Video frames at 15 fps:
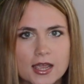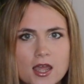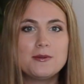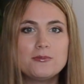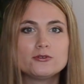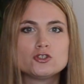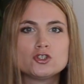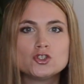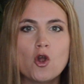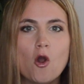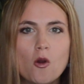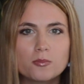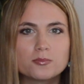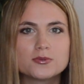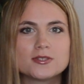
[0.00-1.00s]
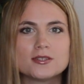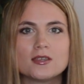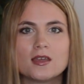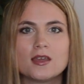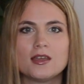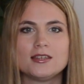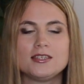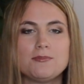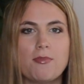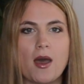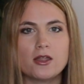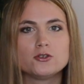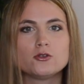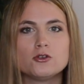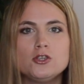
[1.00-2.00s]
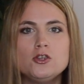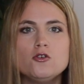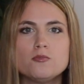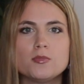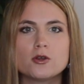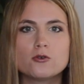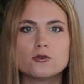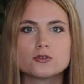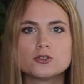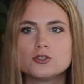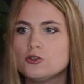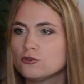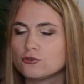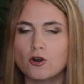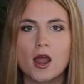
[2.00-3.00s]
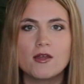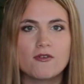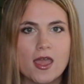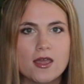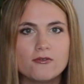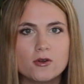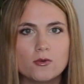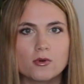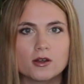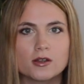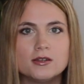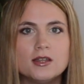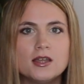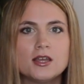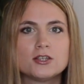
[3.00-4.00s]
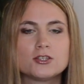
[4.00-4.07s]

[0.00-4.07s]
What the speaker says: People's jobs depend on you because you drive everyone